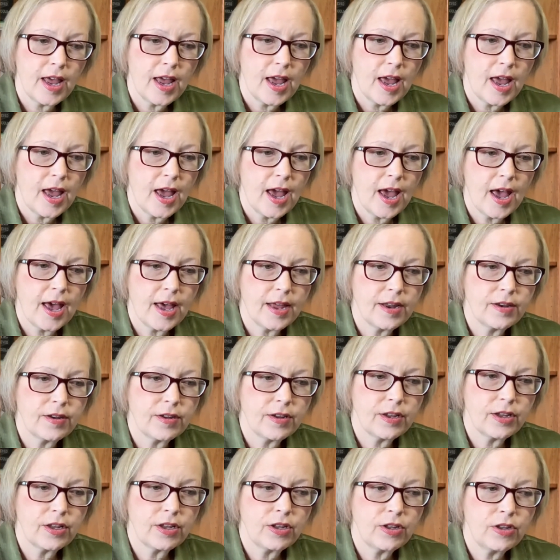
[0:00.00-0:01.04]
And
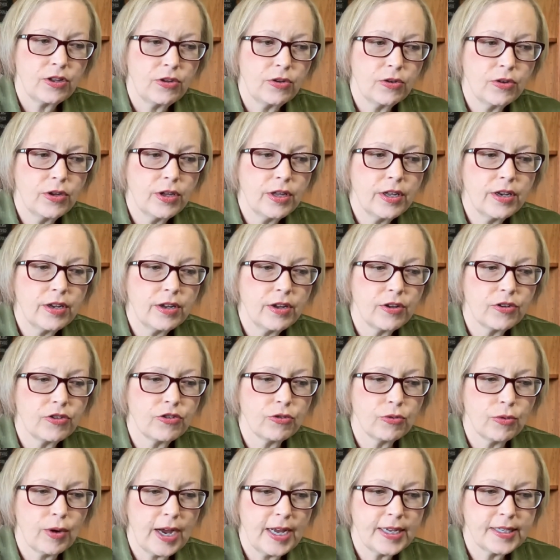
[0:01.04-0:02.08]
you can
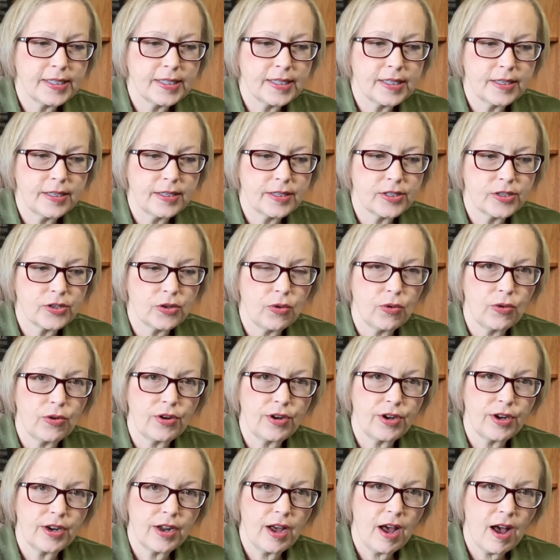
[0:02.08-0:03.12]
address this or
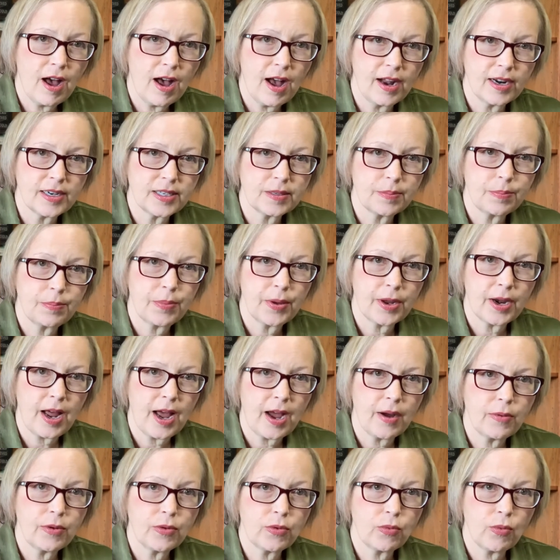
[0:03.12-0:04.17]
not, but I
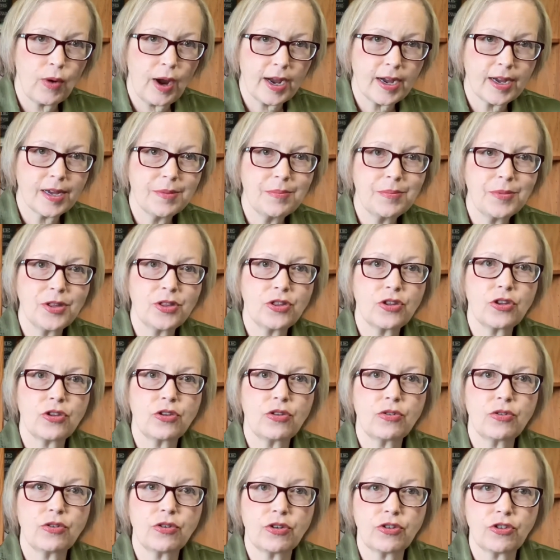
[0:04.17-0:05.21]
would recommend that
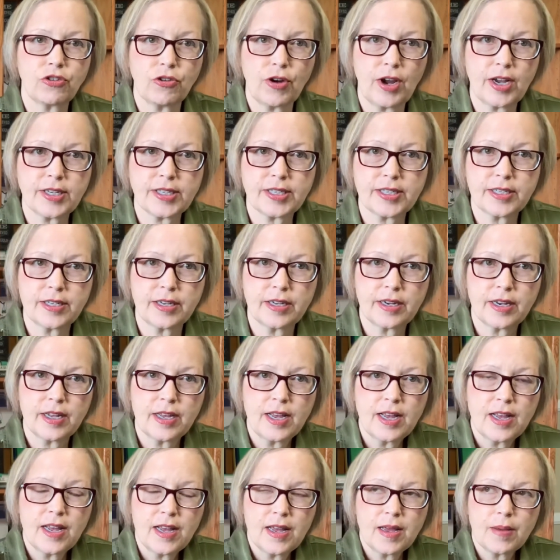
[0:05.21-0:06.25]
you address it.
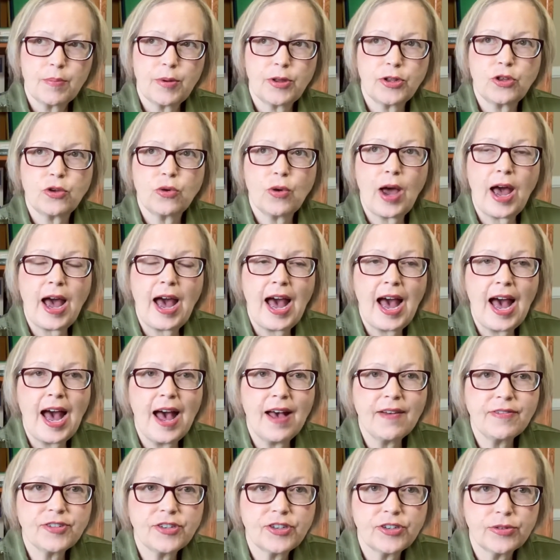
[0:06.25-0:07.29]
But you
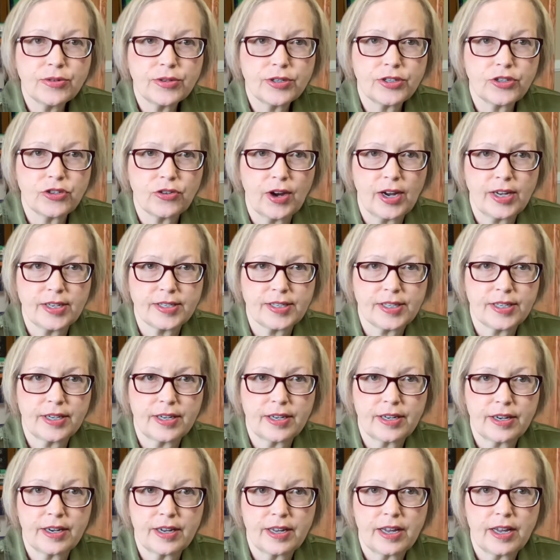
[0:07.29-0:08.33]
have to address
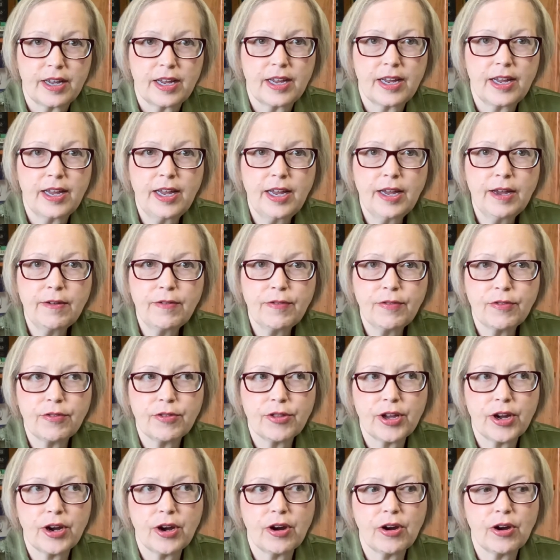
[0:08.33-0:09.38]
it if
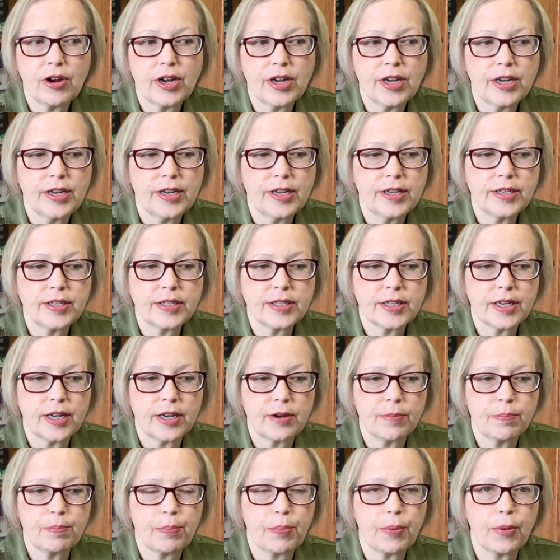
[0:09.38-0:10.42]
there is a
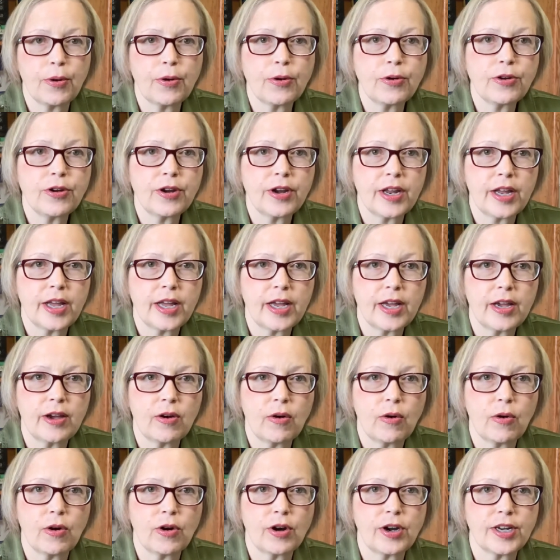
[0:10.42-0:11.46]
burdening
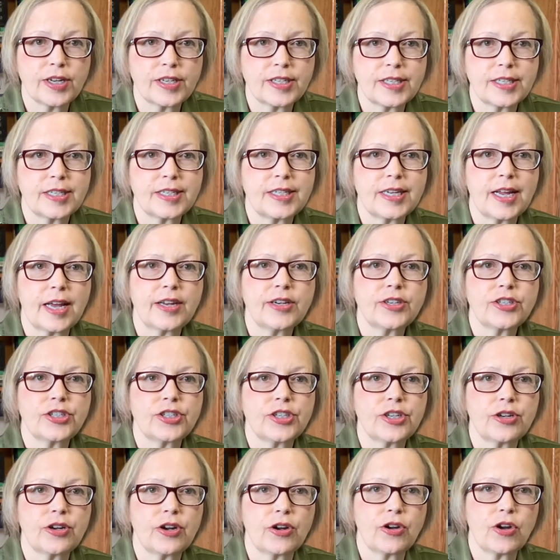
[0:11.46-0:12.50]
or an
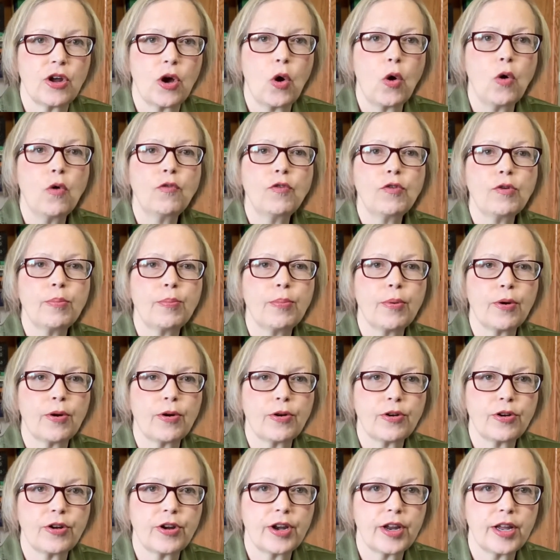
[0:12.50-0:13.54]
extension, an
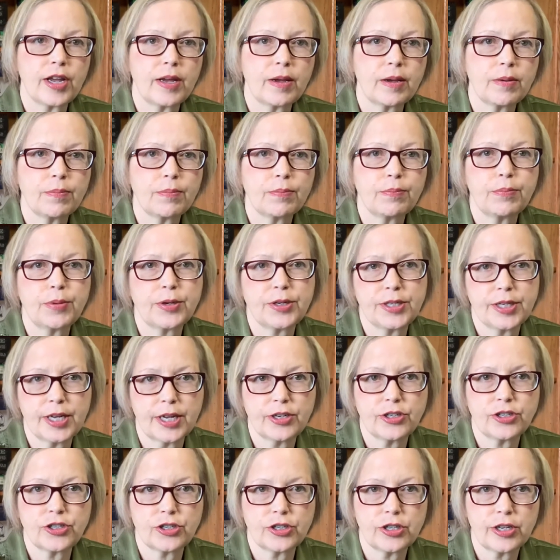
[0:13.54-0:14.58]
overburdening
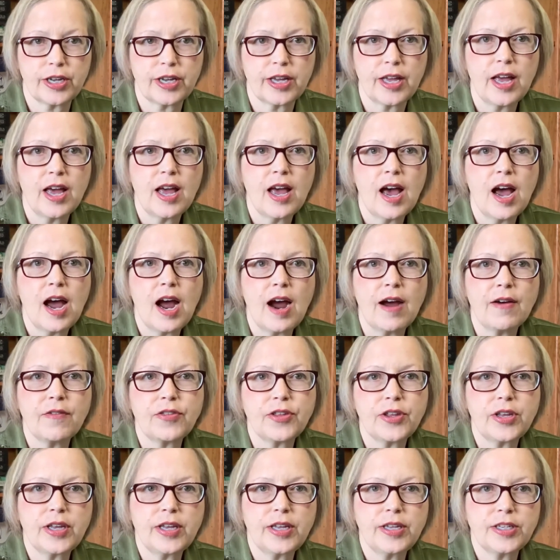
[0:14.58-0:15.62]
potentially of the
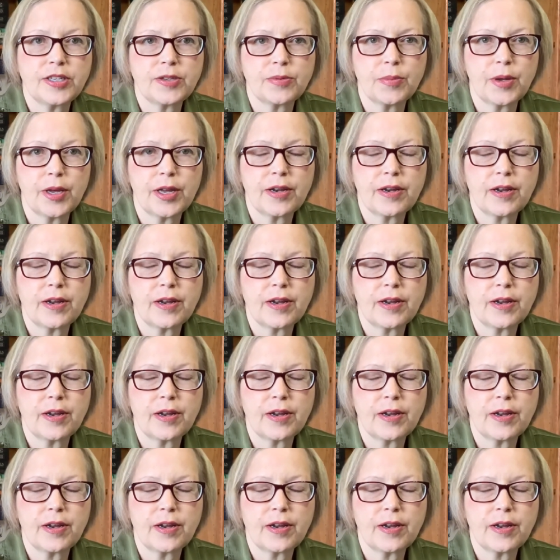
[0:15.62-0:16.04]
easement.